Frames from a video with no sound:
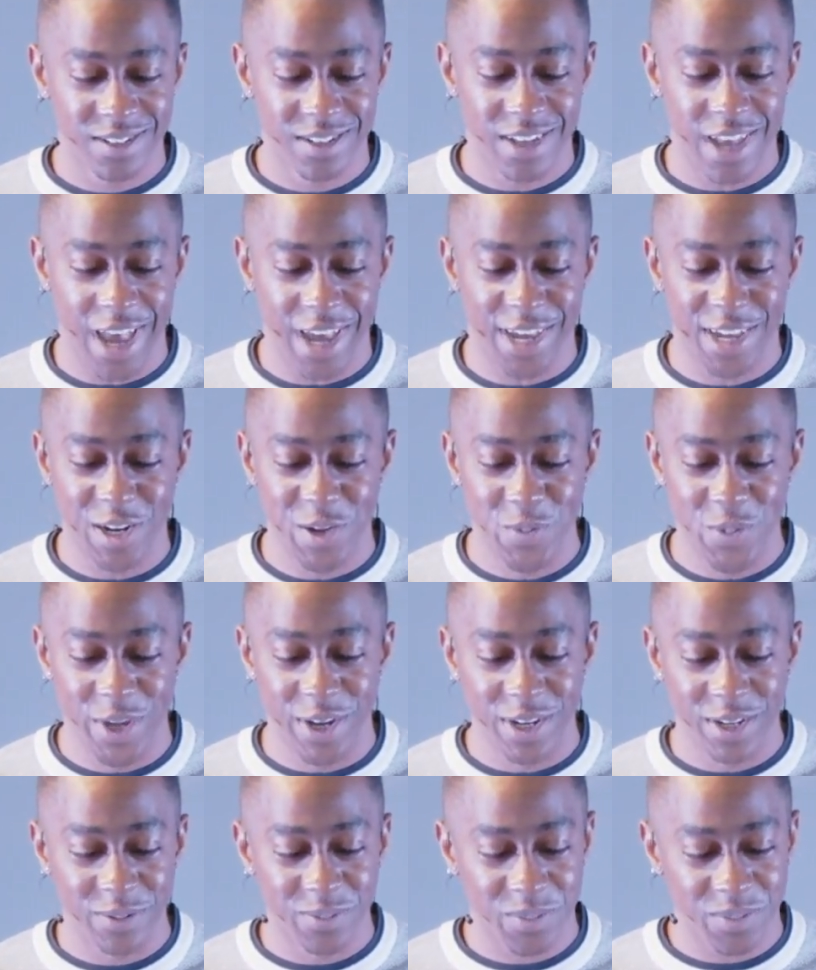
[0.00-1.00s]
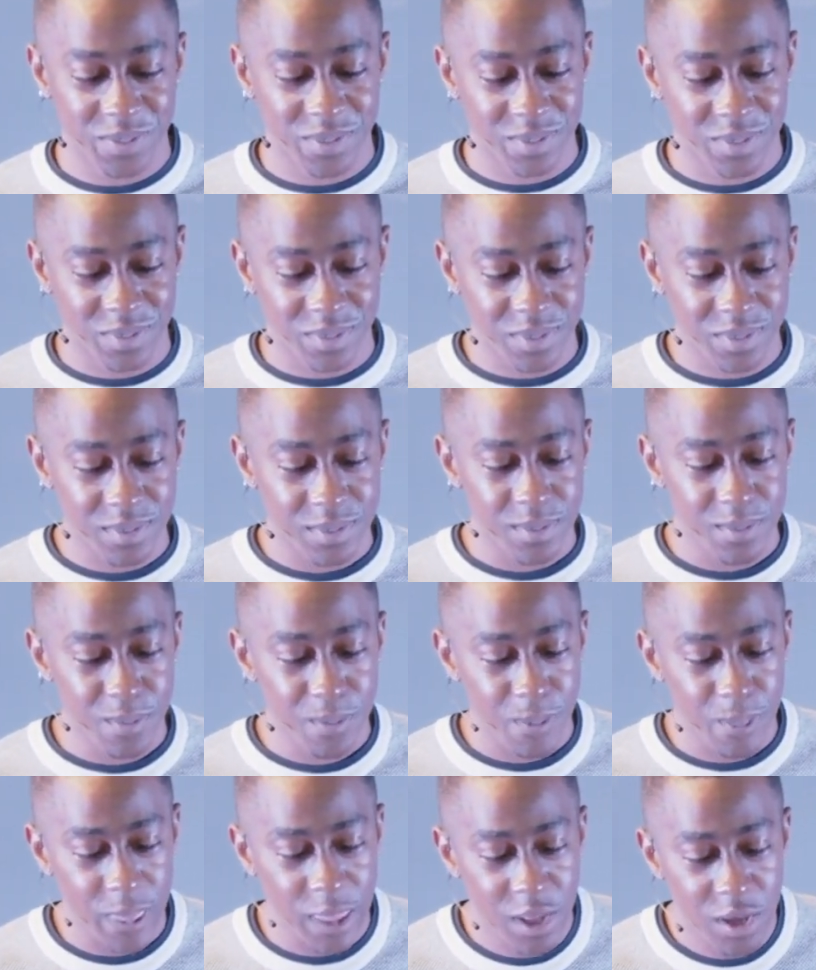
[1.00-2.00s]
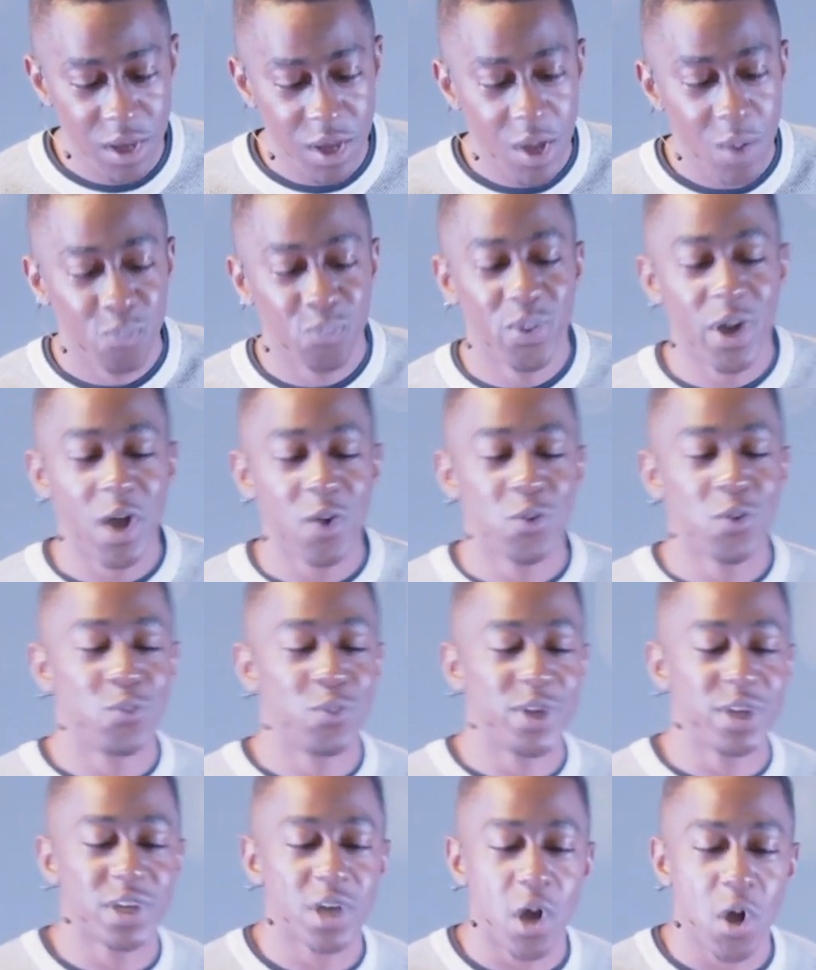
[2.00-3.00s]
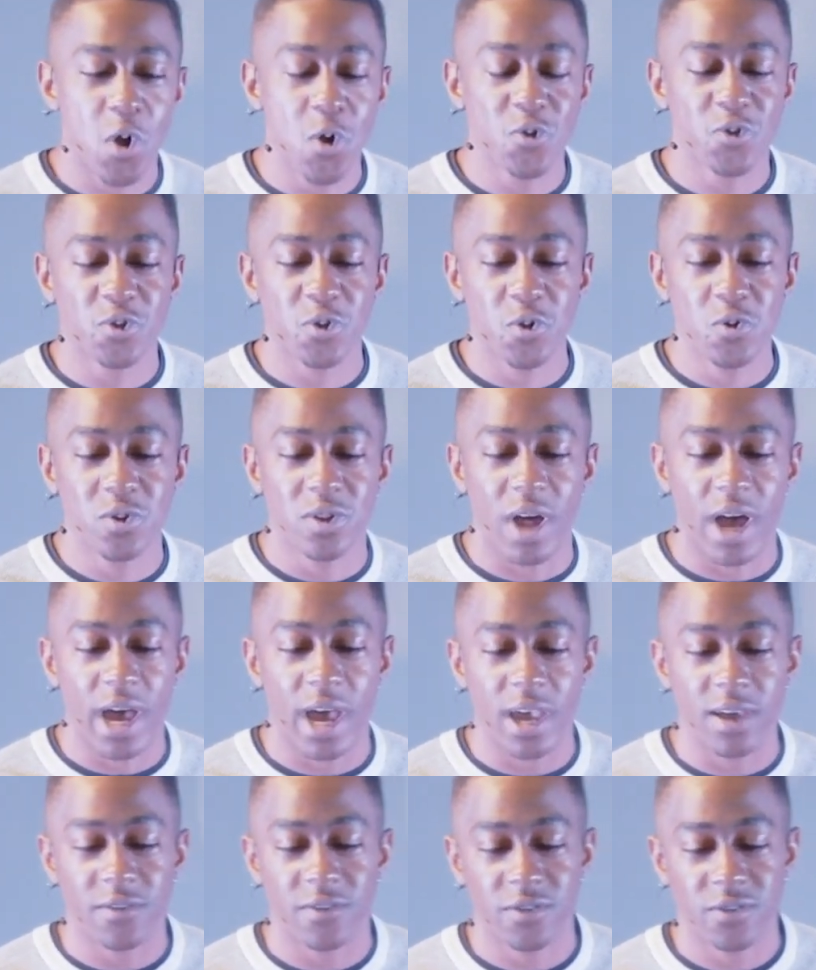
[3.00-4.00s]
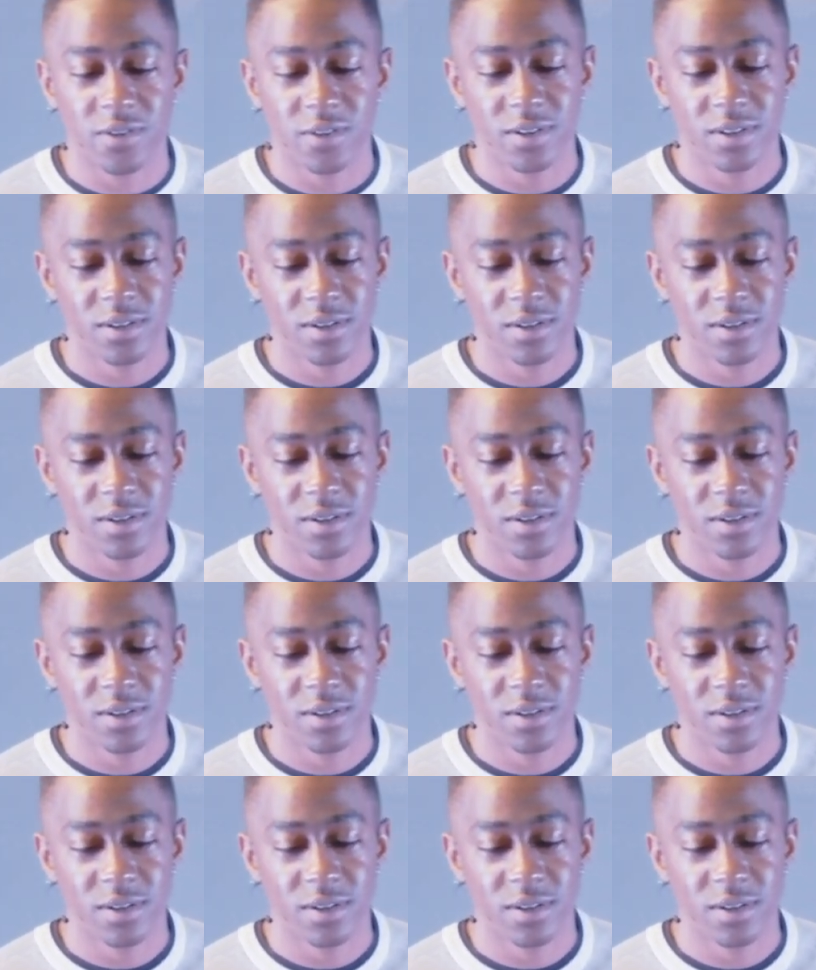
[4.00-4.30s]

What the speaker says: I can admit it. But when we go through life